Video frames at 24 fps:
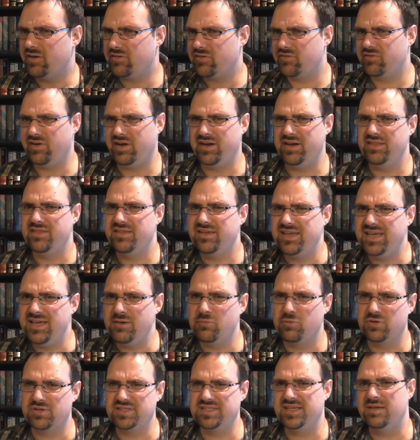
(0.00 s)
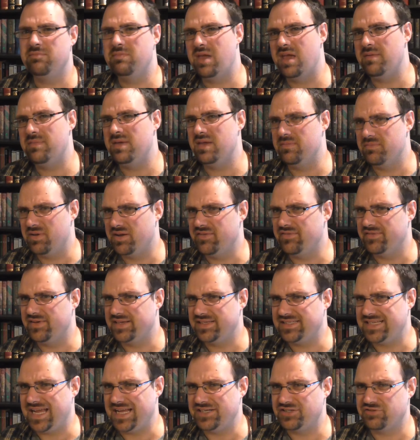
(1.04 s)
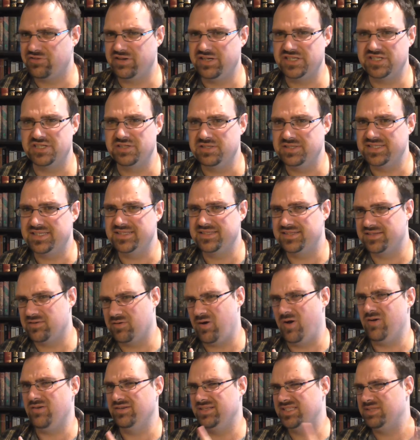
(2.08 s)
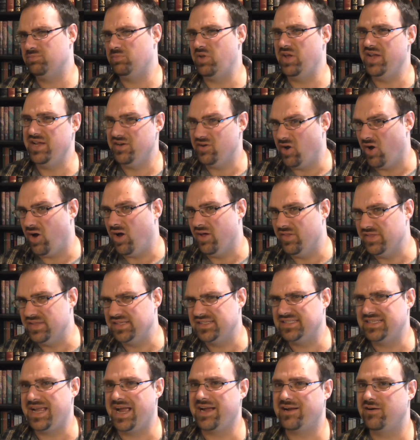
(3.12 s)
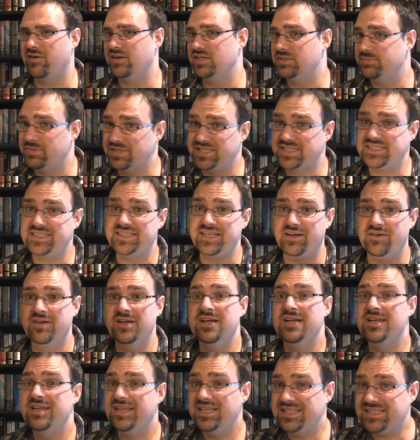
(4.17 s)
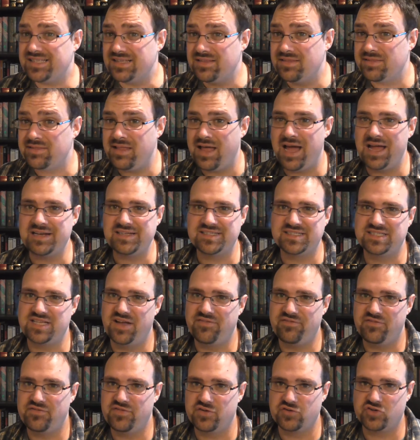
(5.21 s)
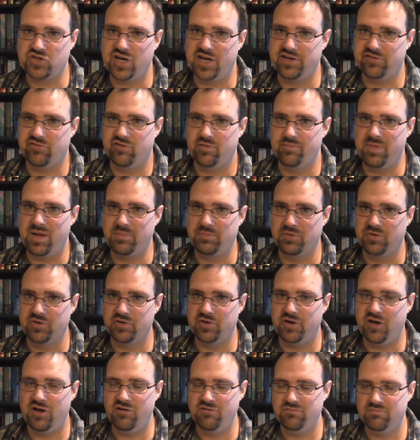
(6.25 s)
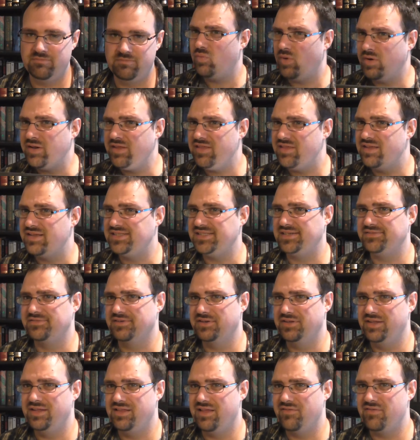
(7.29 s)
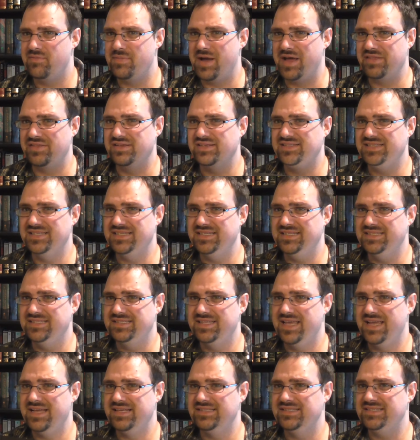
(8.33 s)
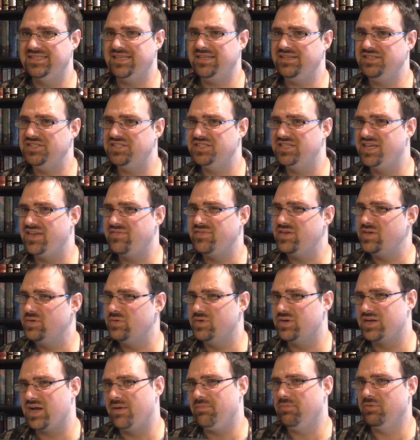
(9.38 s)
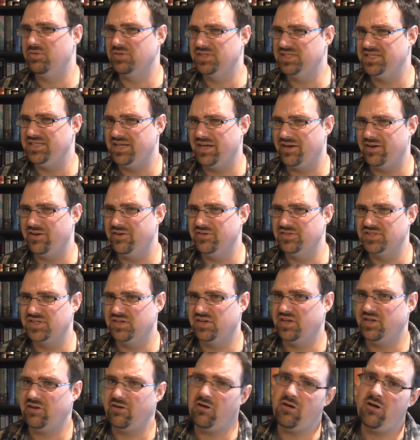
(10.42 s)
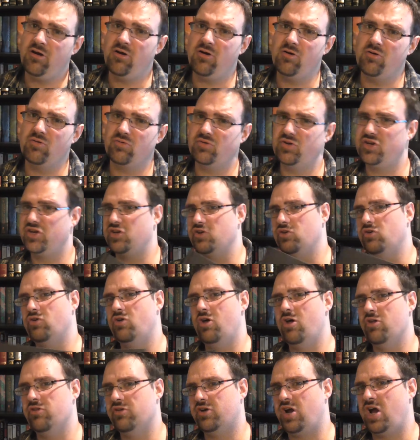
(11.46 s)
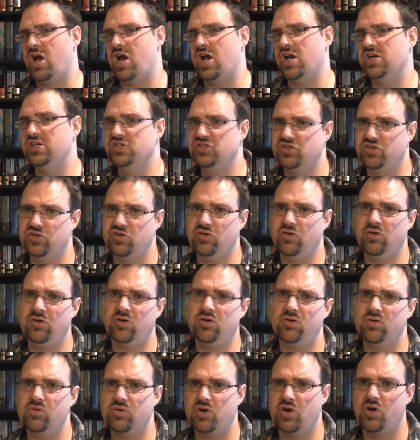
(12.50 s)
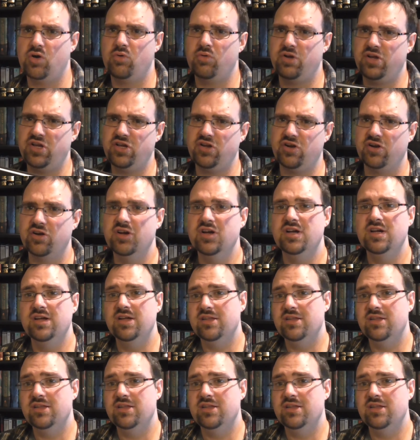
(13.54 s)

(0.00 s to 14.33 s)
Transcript: Now, granted, the keywords thing may be a bit of an exaggeration since they're all explained on the stat cards, but still, it's a lot of stuff if you're trying to remember it all. One of the things I really love about this is that instead of just giving you a couple of scenarios or like, oh, kill all the guys, or oh, go here,